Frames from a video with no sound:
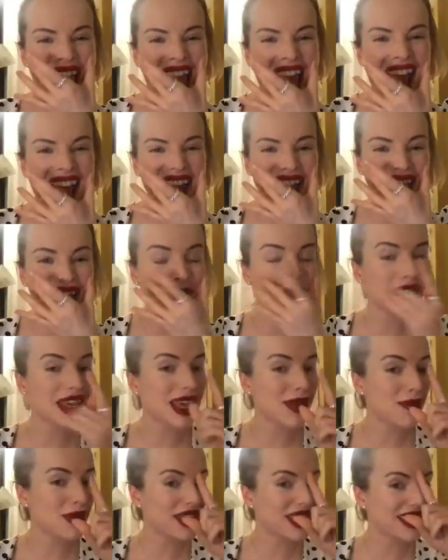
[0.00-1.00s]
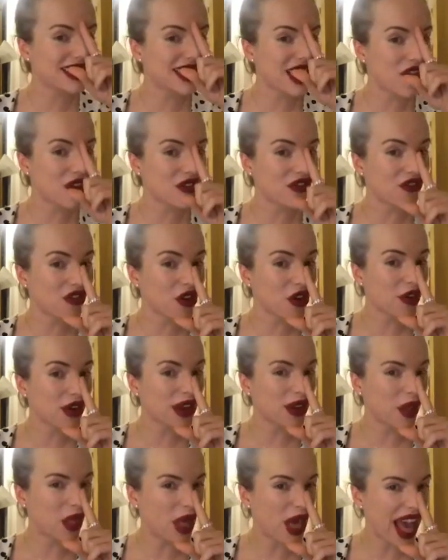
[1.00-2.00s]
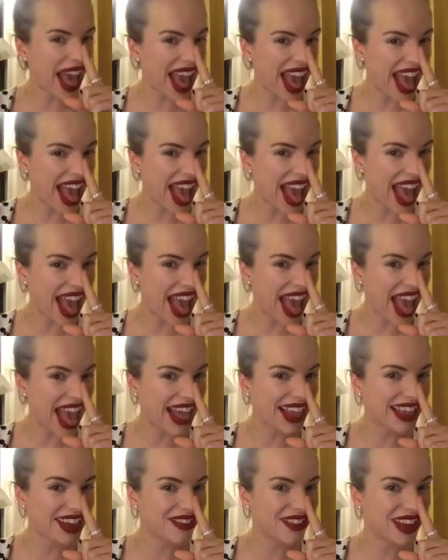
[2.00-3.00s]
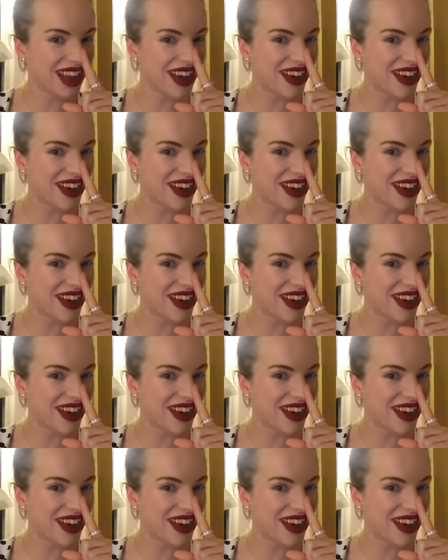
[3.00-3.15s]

See, I'm keeping the sound forward. There we go.